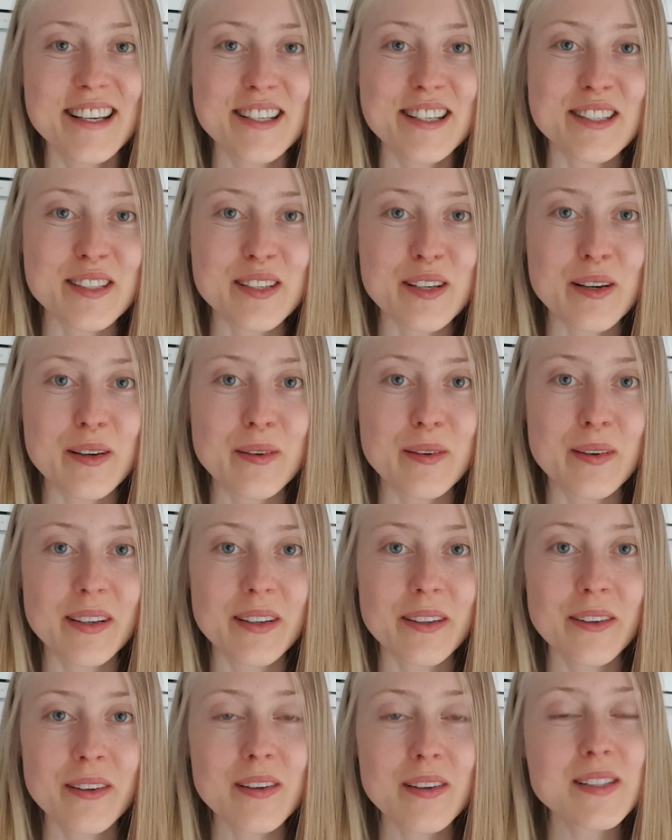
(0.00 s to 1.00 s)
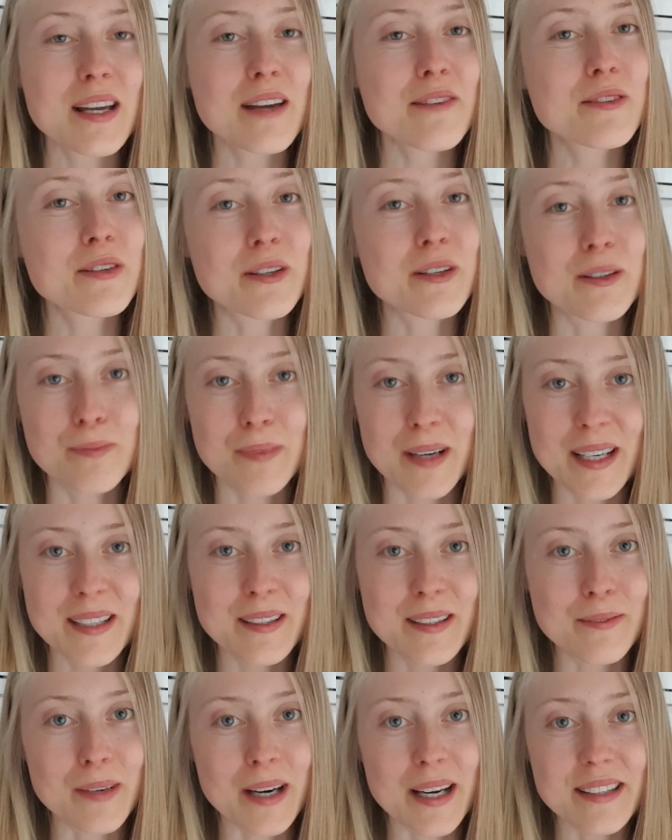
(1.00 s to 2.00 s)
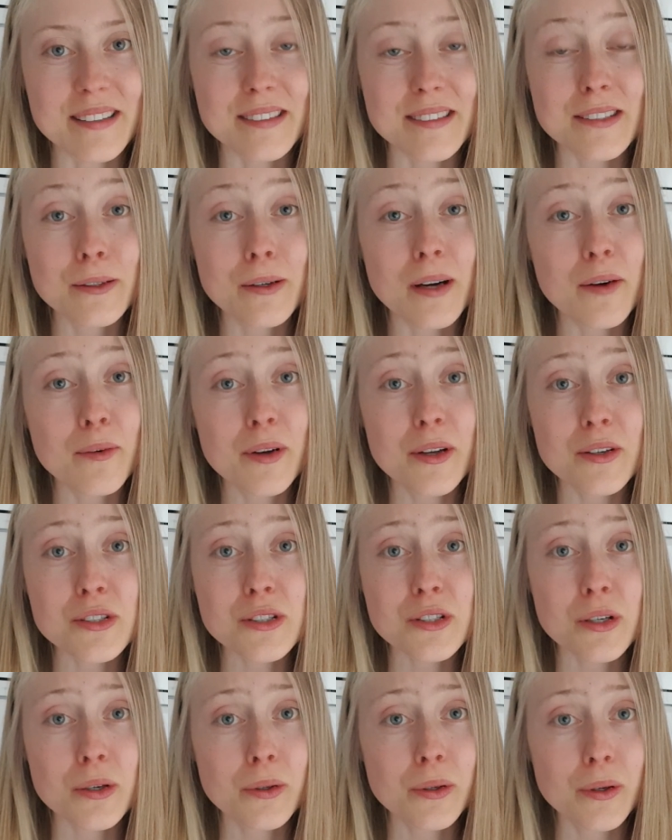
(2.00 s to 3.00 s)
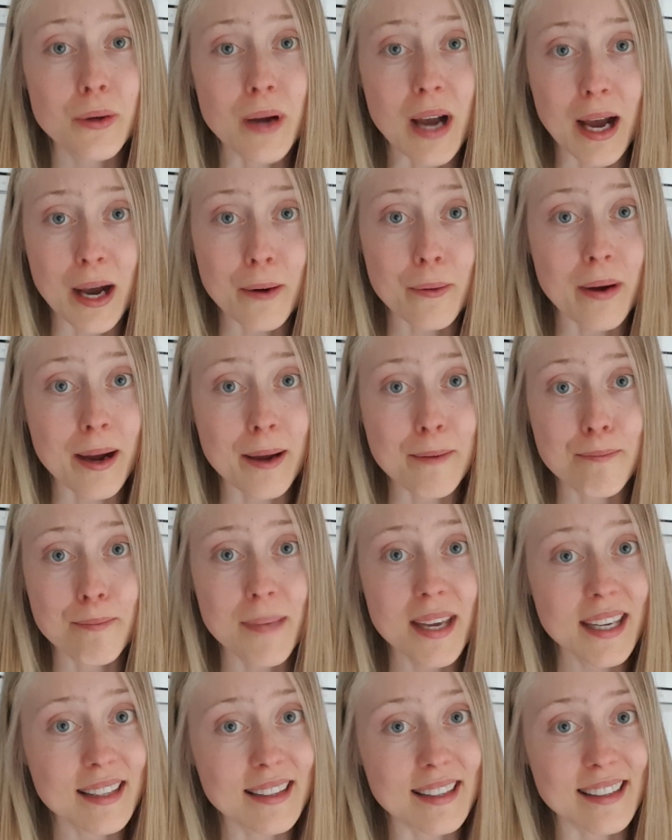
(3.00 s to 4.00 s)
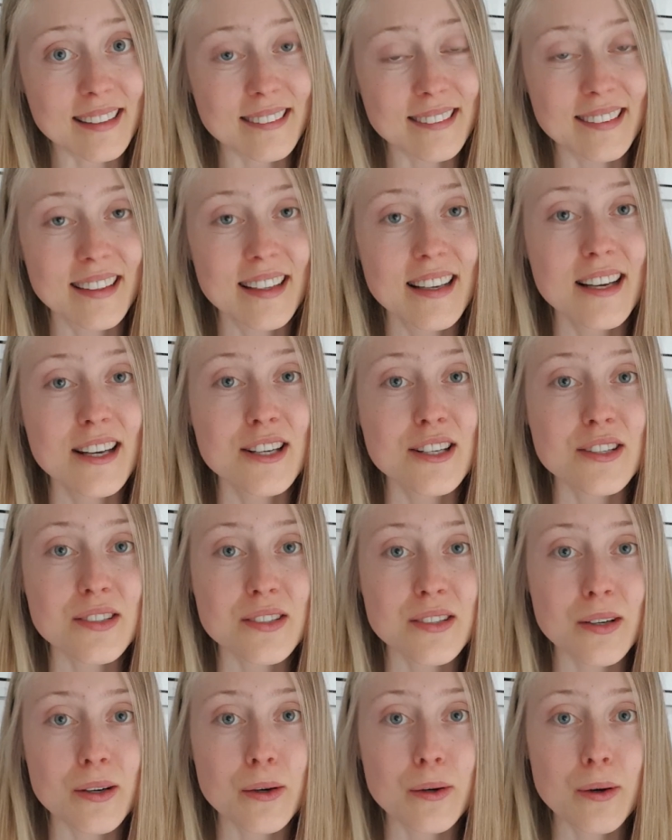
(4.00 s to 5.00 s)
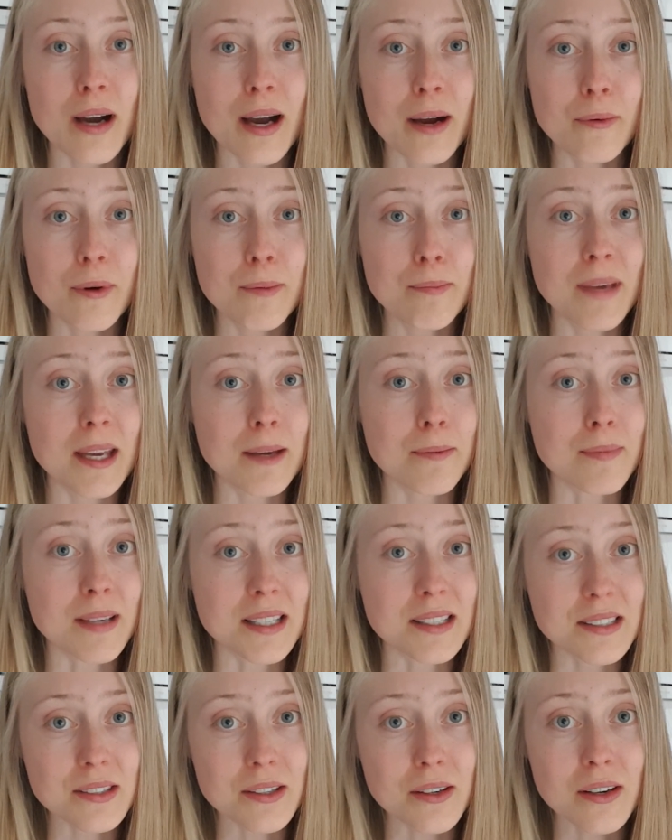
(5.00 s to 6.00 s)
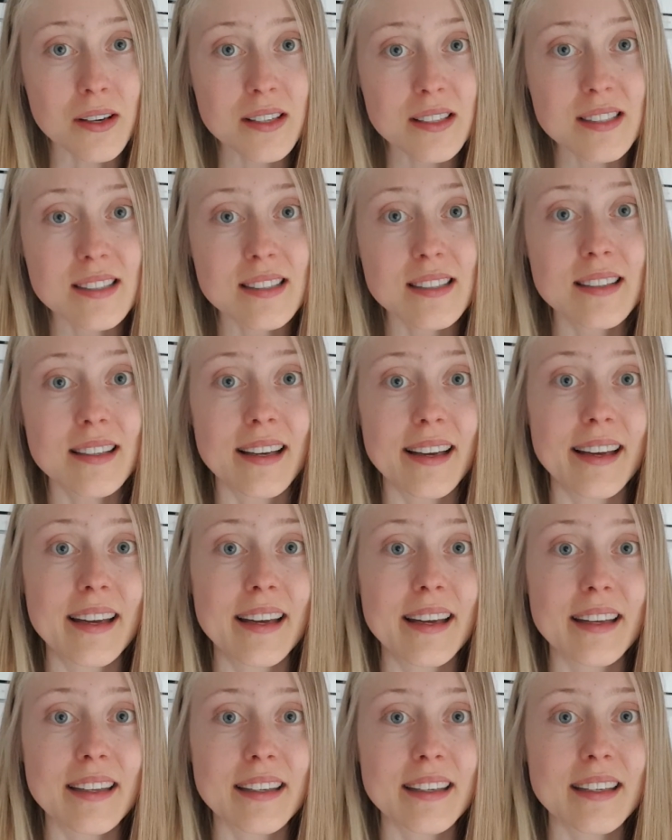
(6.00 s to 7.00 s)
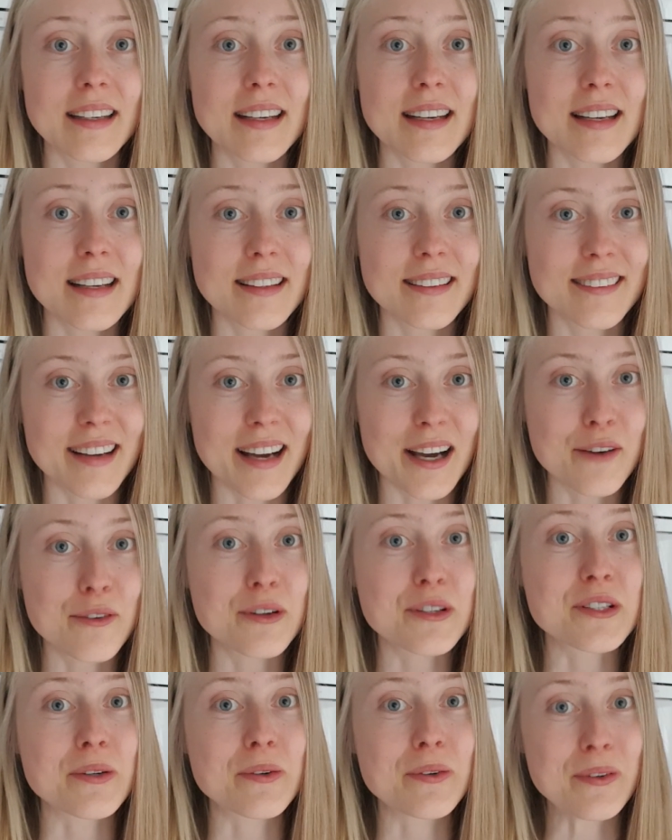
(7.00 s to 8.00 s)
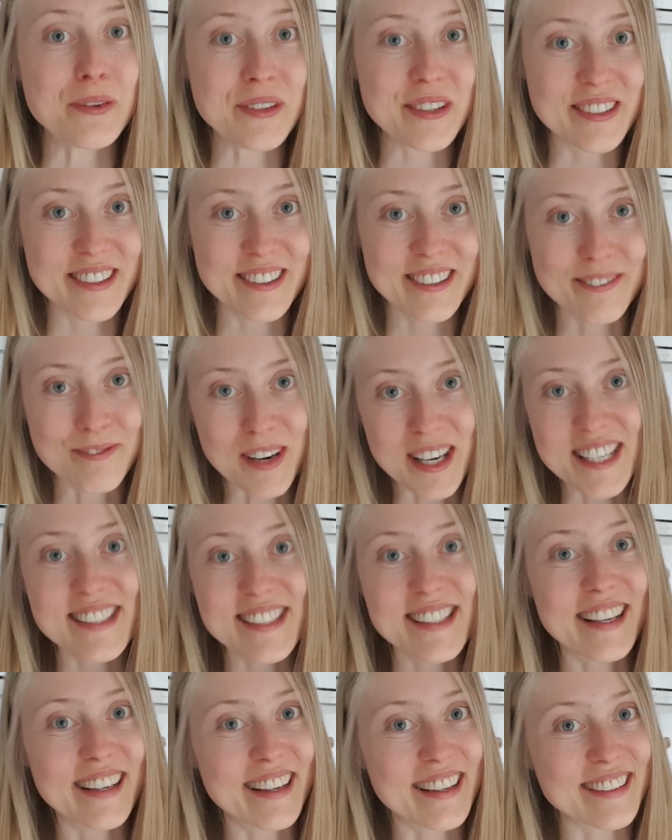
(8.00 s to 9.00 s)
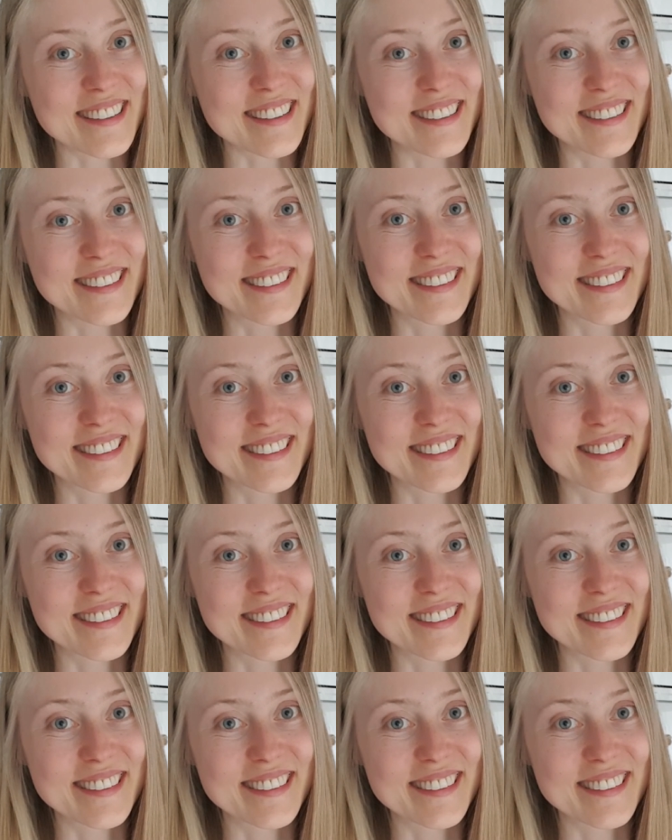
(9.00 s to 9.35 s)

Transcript: So uh, you just have to combine them right. So I will just show you how I make that. So I will make my sauce and uh, I will show you my salad.